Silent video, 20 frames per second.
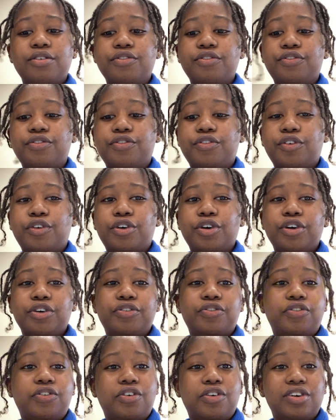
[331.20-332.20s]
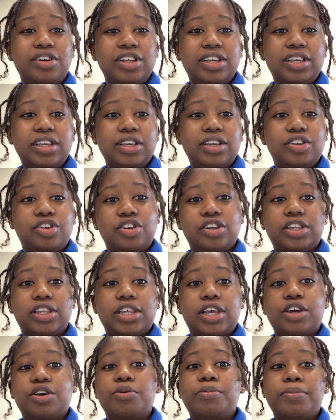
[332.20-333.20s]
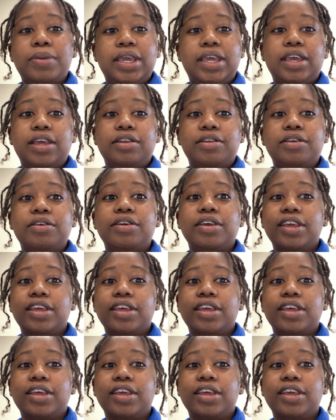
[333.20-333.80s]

four forty, just so I could make it